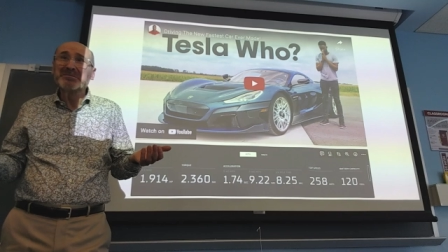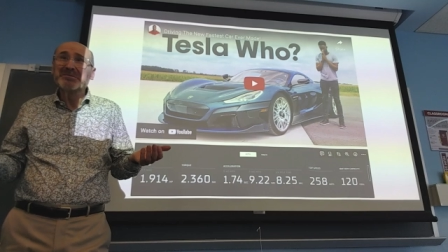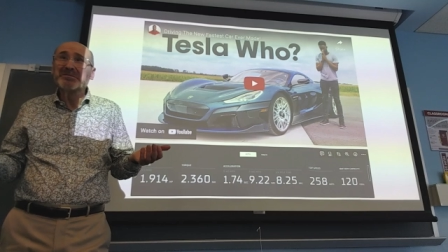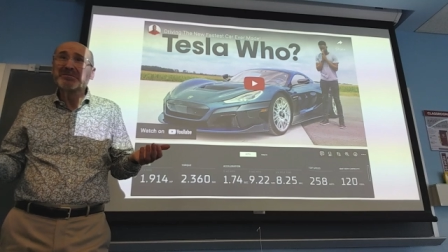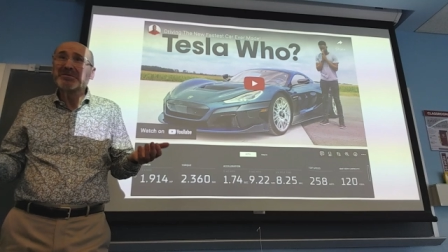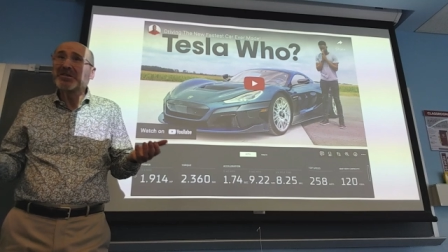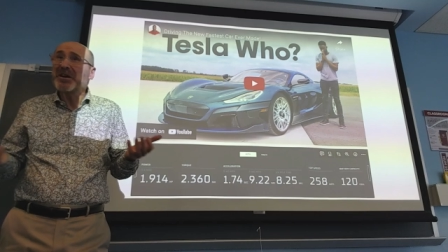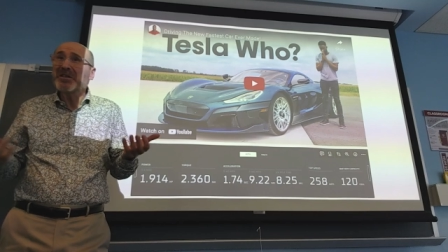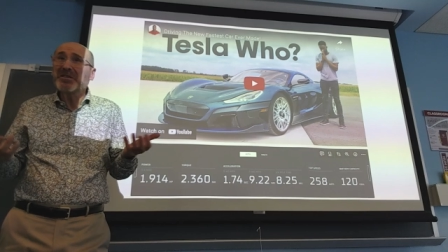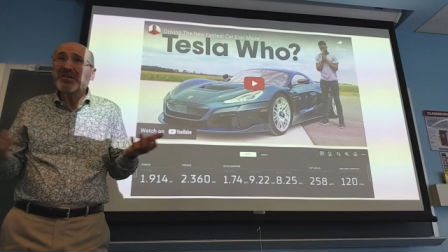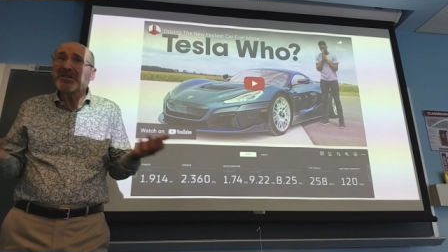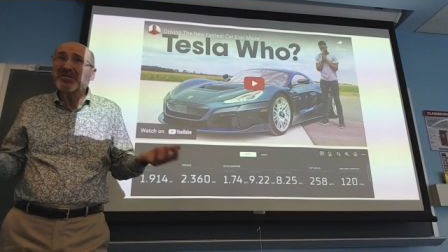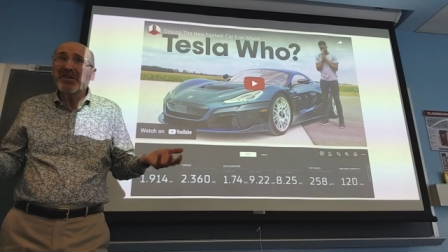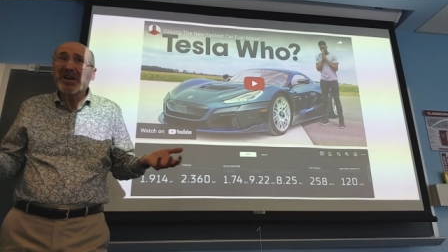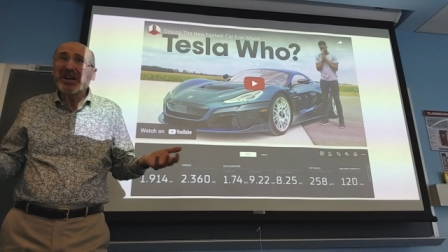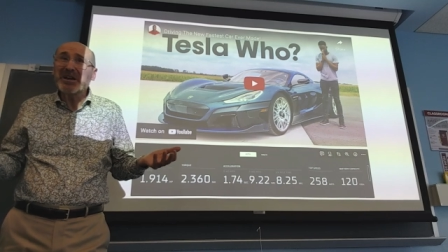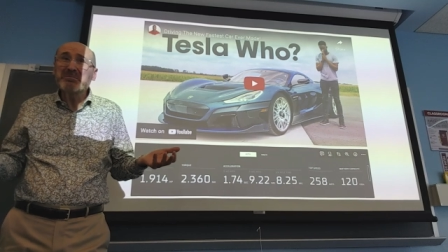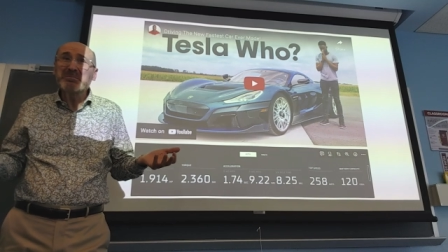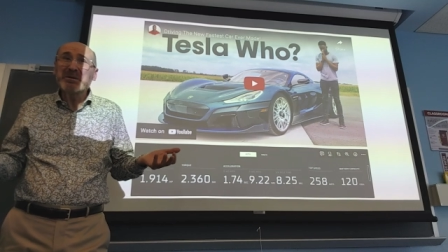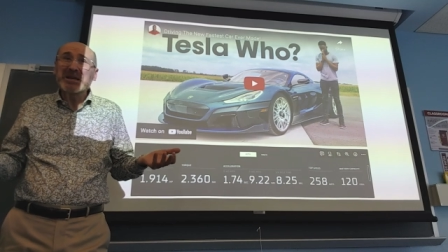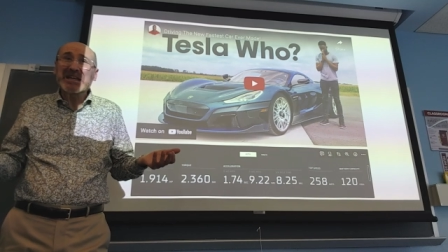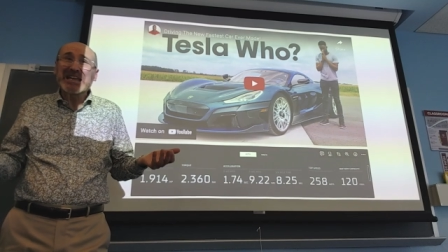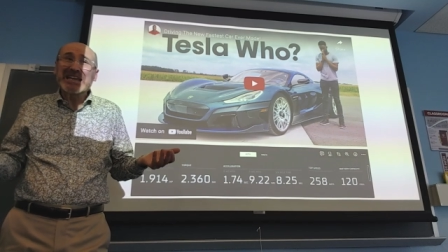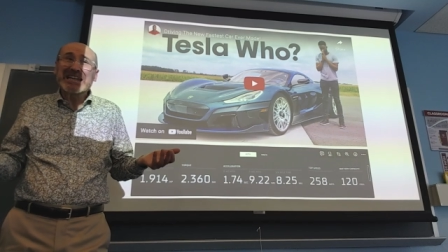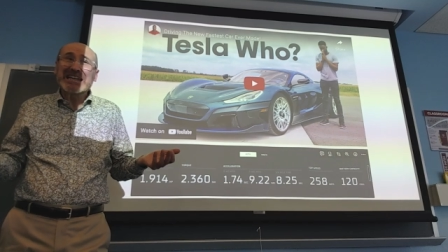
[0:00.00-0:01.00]
From the very
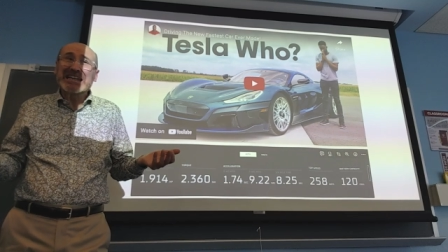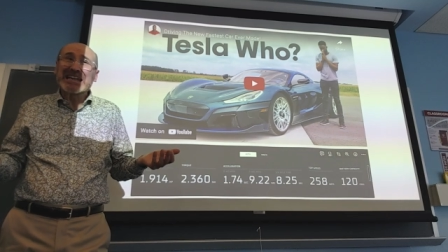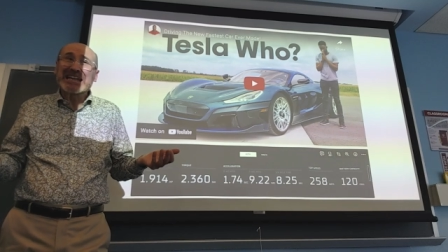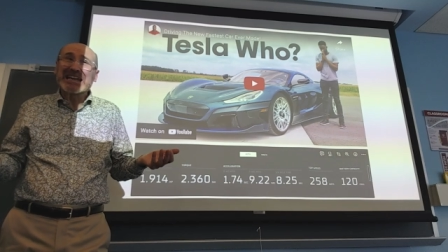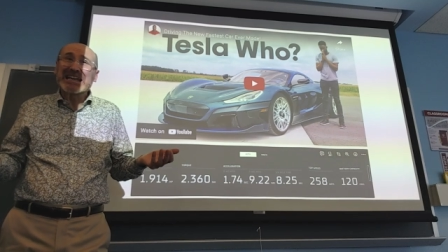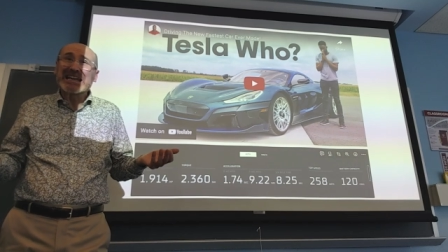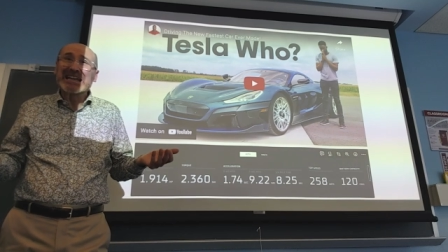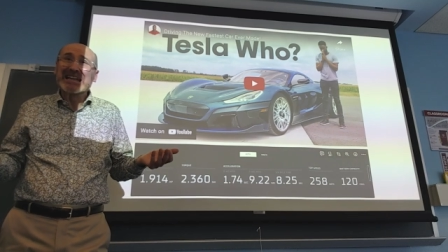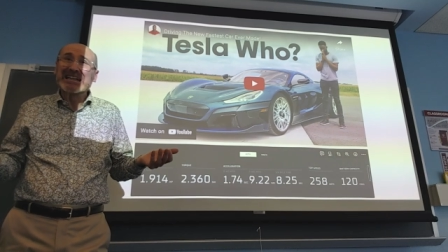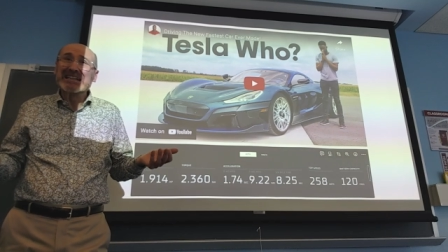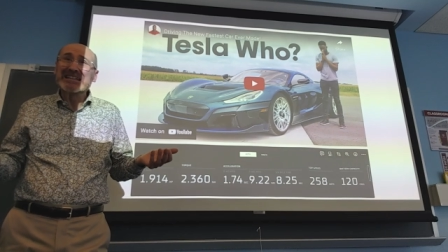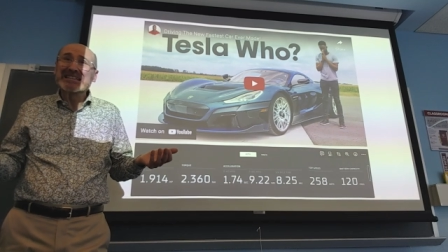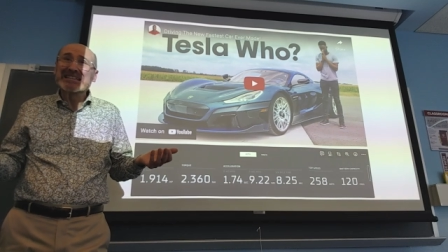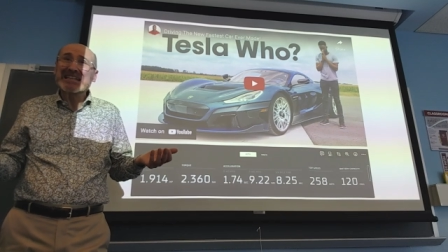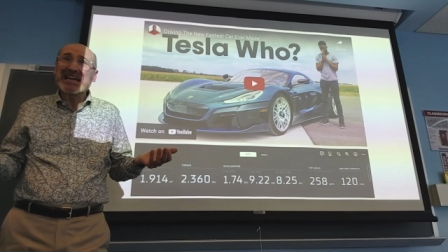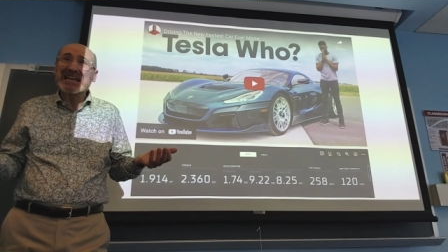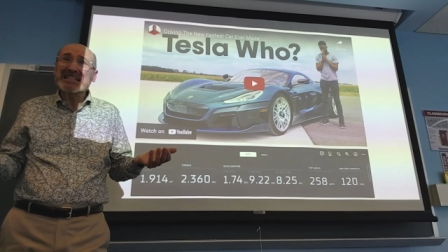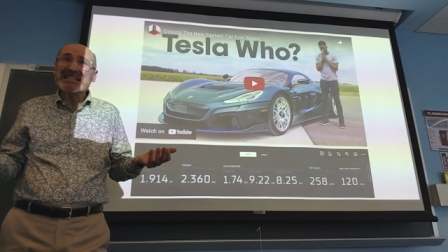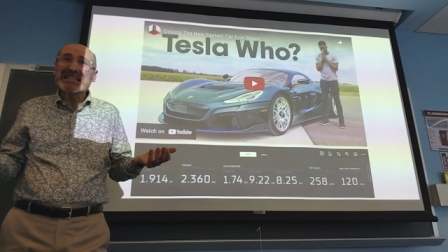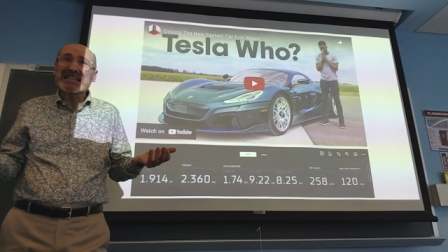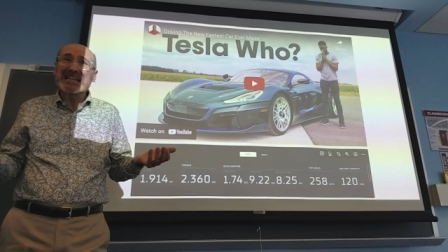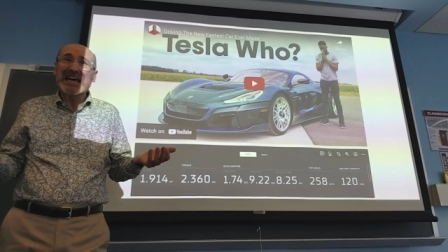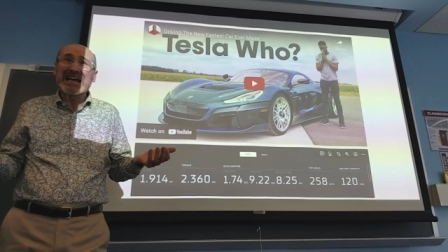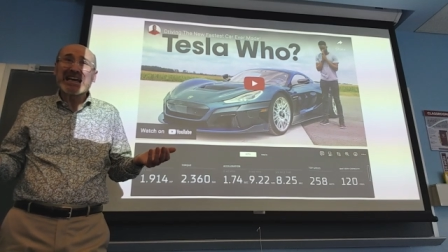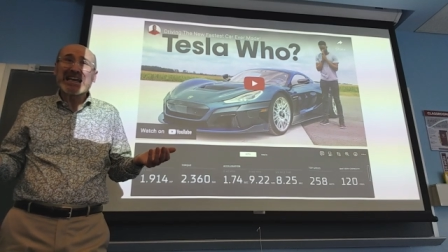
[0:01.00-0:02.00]
beginning,
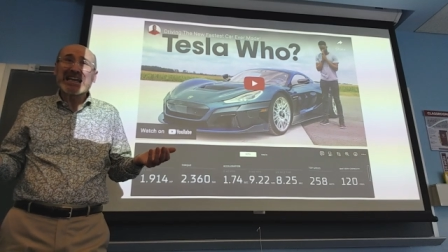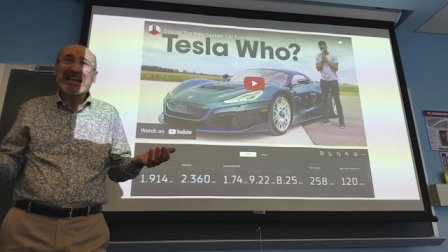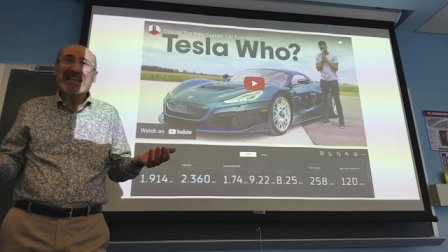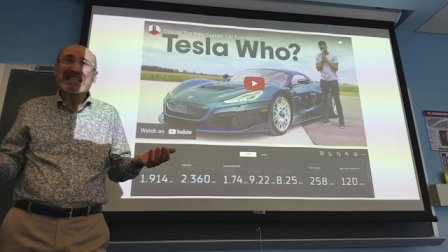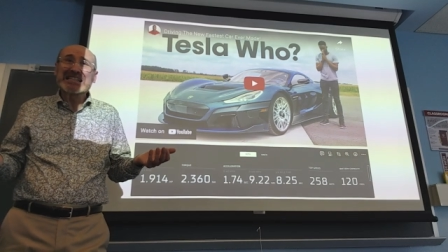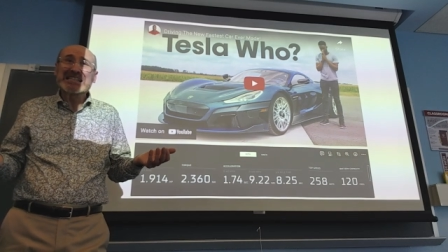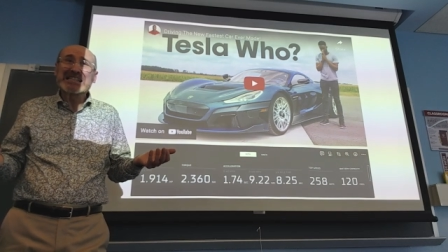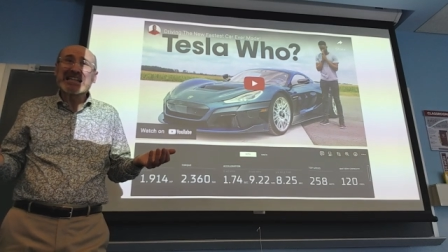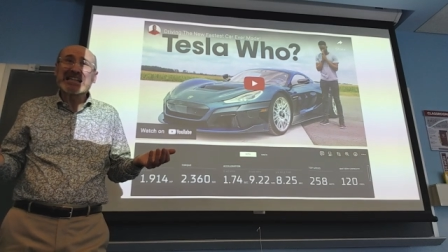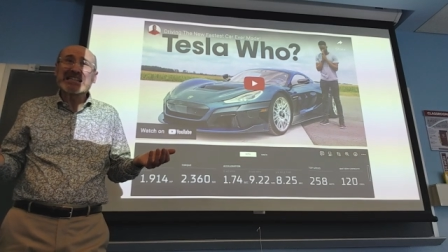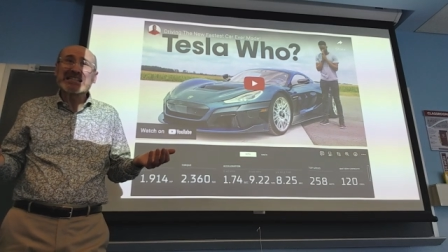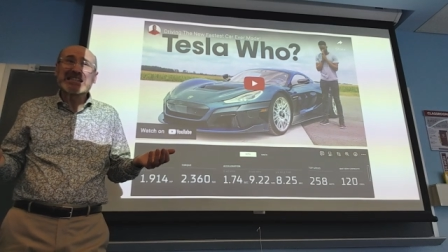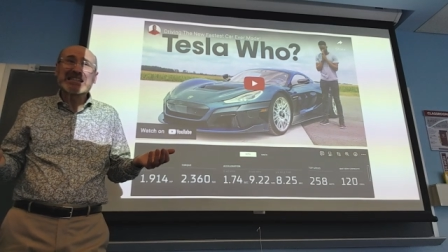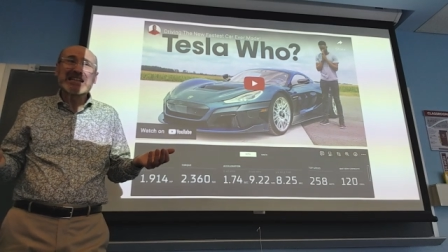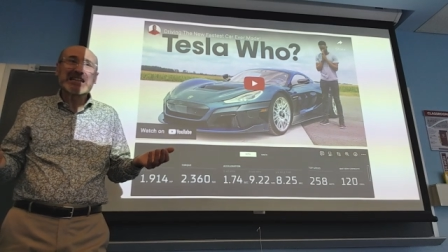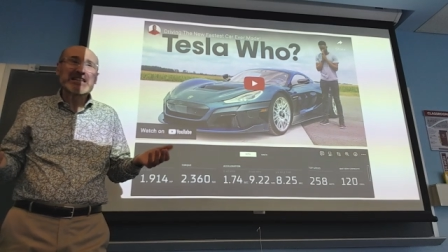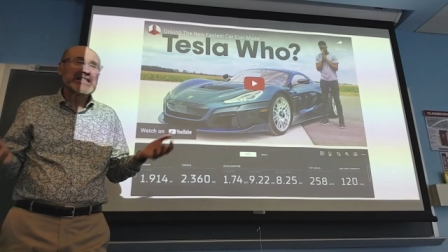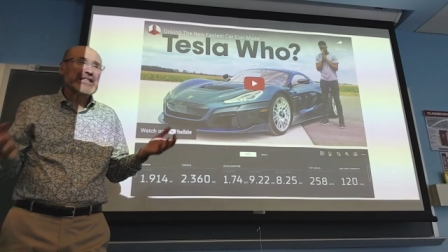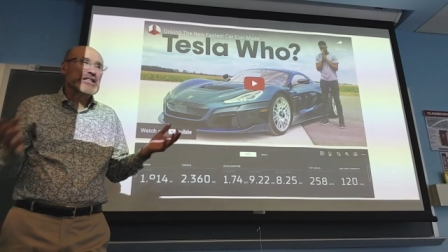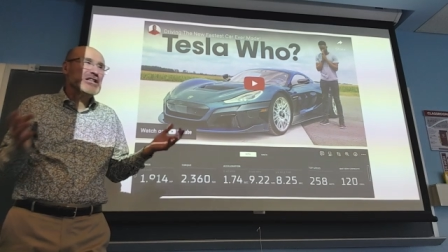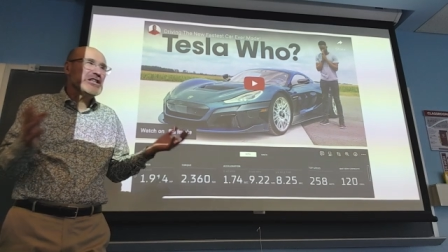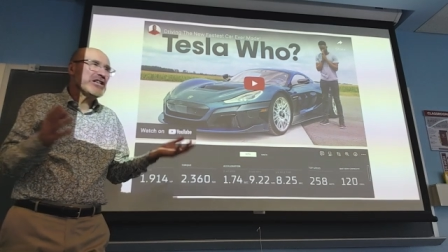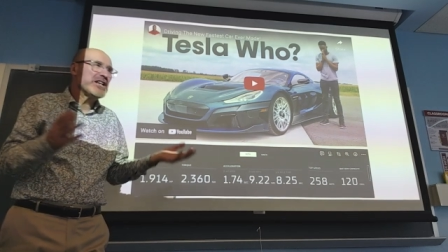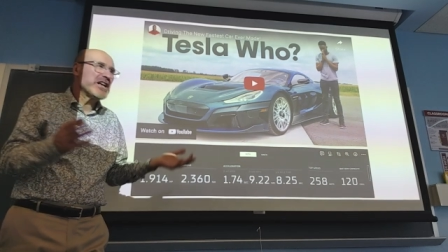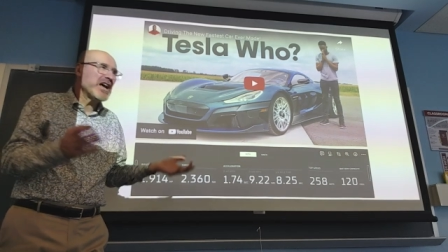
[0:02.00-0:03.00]
Tesla
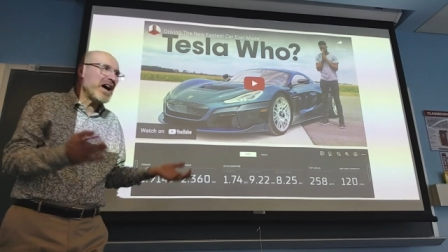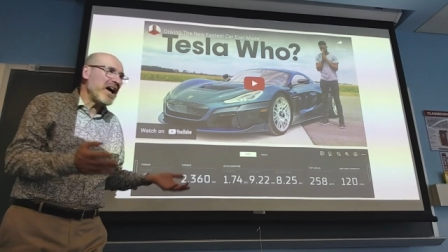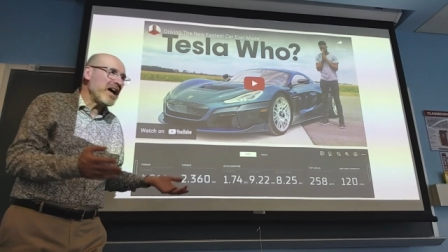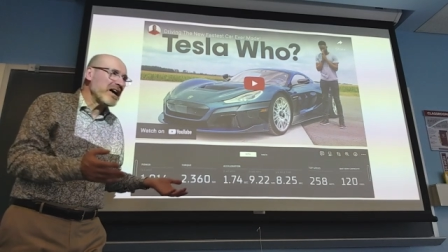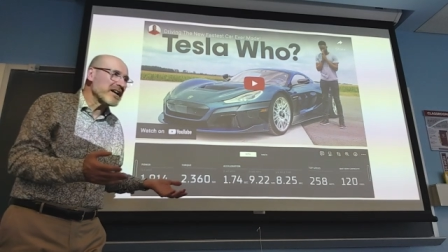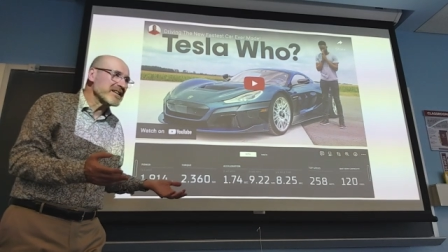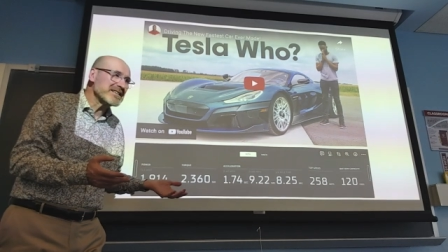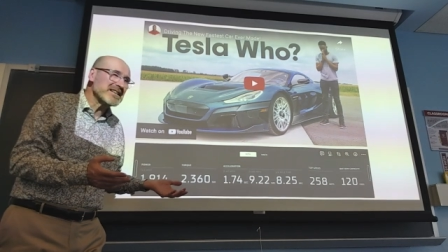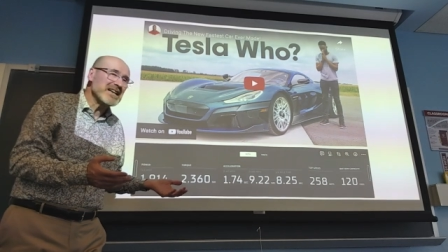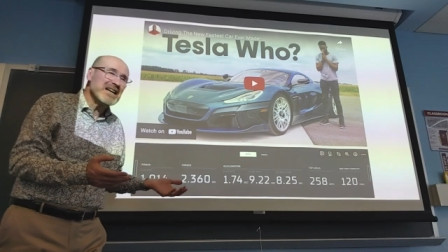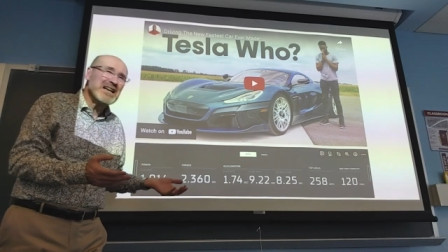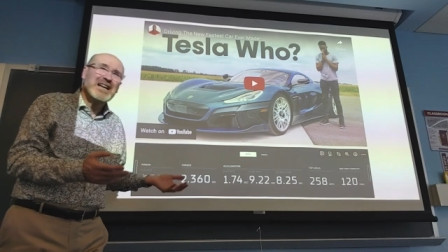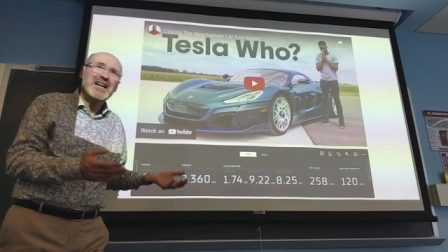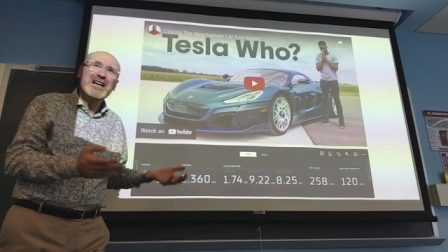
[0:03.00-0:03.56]
insisted not